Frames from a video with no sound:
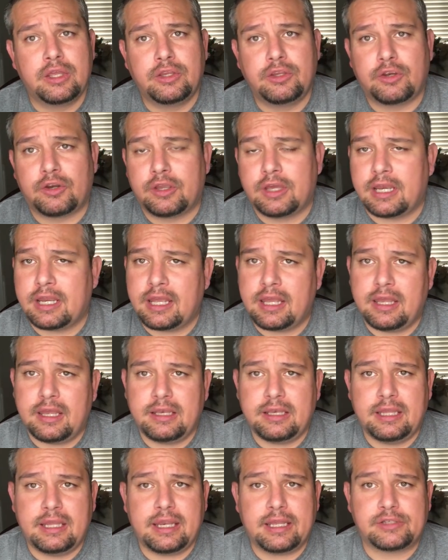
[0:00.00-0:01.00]
you're gonna
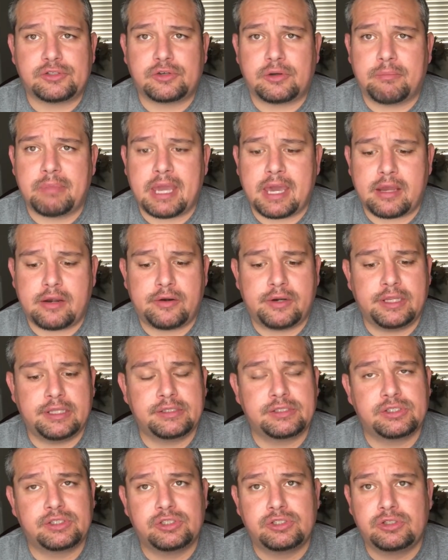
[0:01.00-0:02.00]
need extra
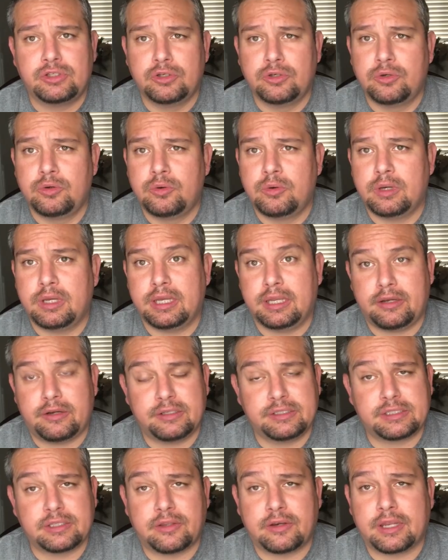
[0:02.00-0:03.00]
batteries too. Here
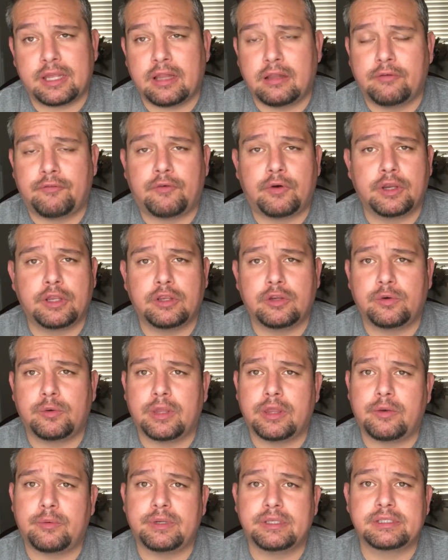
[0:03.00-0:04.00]
in Southern California, you
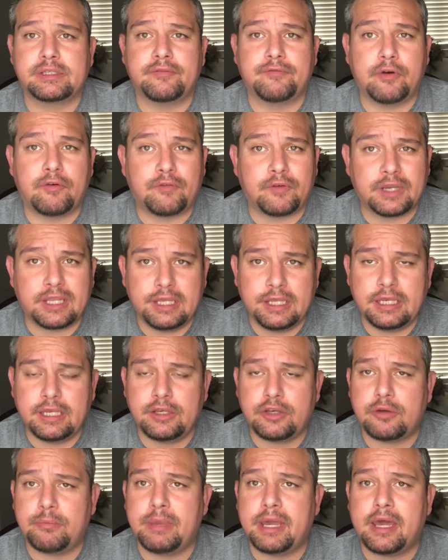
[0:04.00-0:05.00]
run the risk of
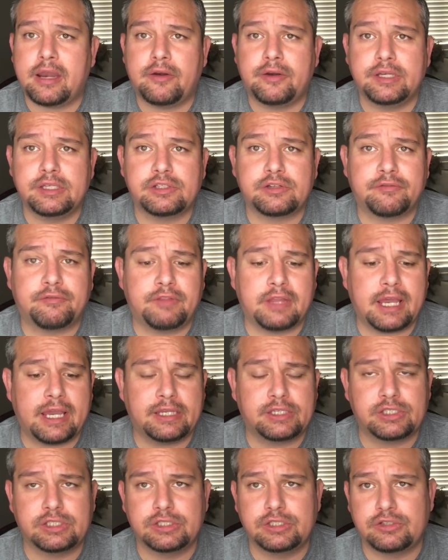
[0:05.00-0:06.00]
overheating your batteries, your
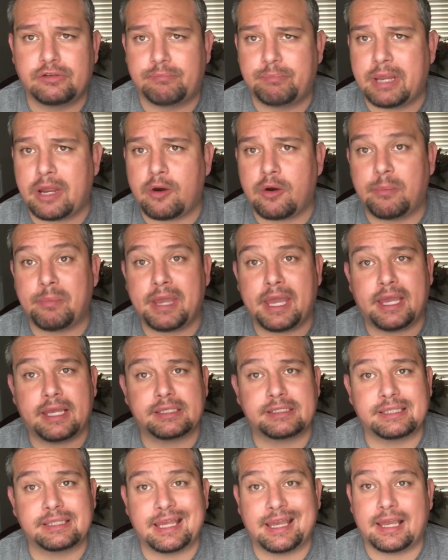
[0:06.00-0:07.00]
flashes, your power
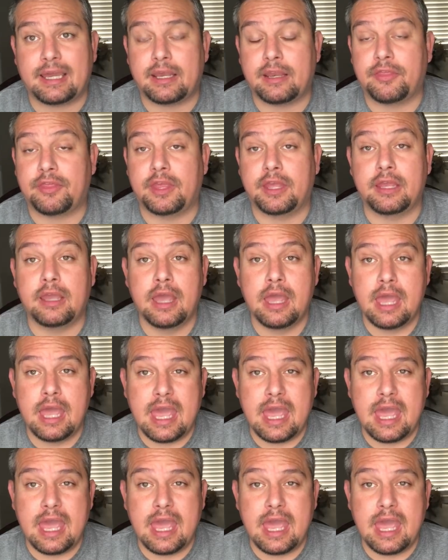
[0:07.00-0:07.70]
packs, that kind of thing.